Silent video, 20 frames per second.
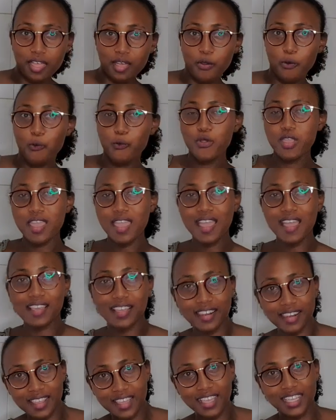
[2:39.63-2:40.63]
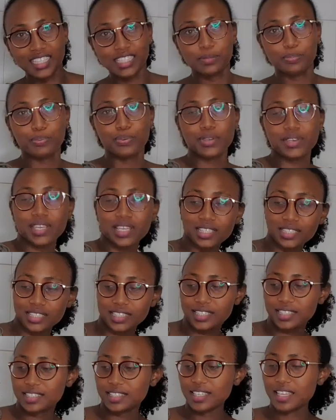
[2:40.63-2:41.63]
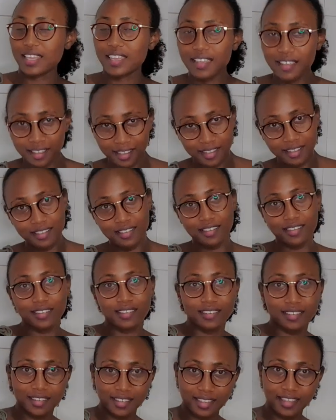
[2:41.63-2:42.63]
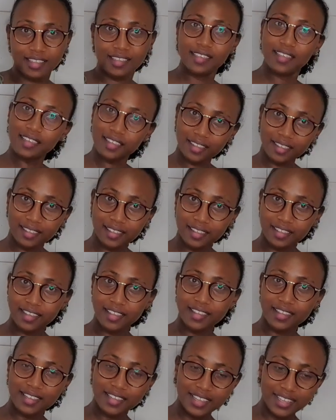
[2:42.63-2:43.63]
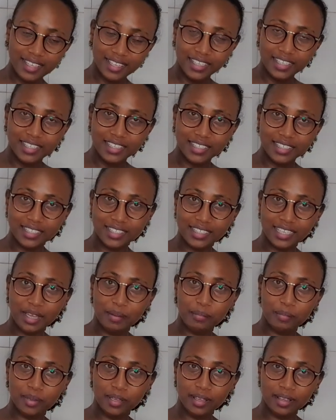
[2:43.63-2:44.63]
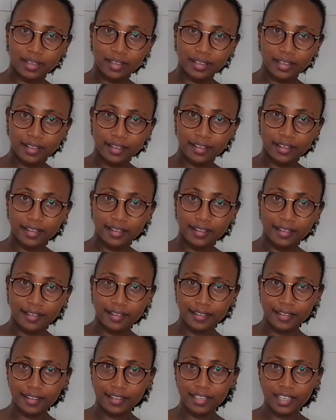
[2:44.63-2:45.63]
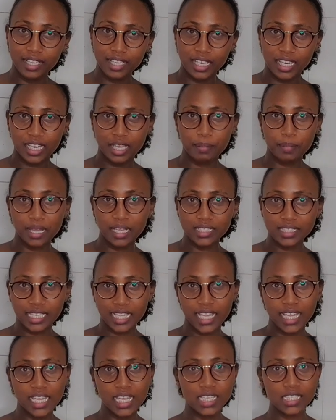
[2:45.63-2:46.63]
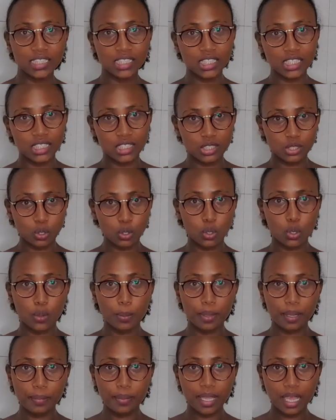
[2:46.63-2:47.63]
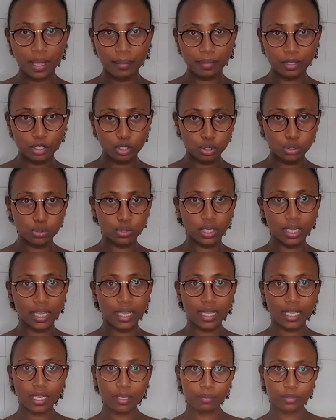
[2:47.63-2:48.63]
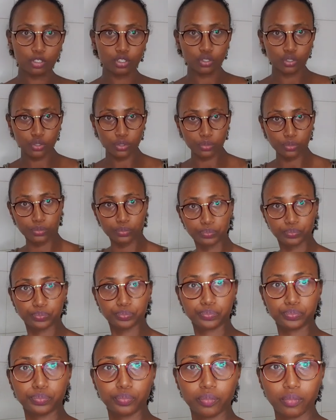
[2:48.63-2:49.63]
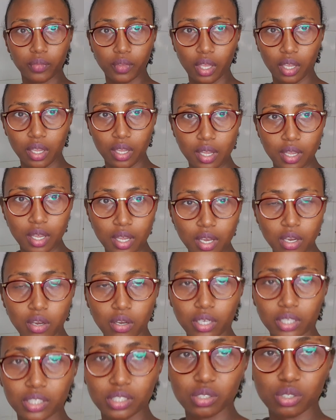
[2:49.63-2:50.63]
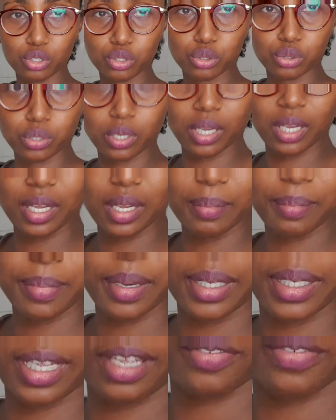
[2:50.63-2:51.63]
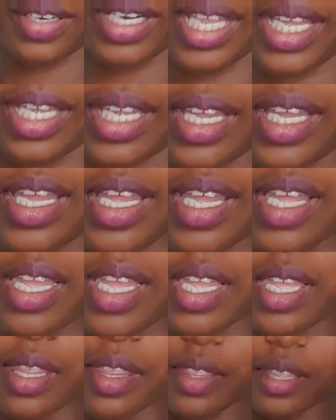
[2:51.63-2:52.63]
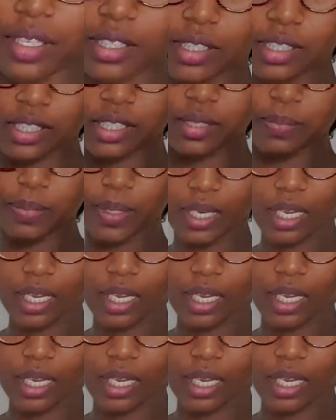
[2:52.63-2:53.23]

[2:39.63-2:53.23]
we are experiencing here some labor signs. So, baby, ameshuka. Let me show you. Oh, it's quite sure, but I feel like there's just been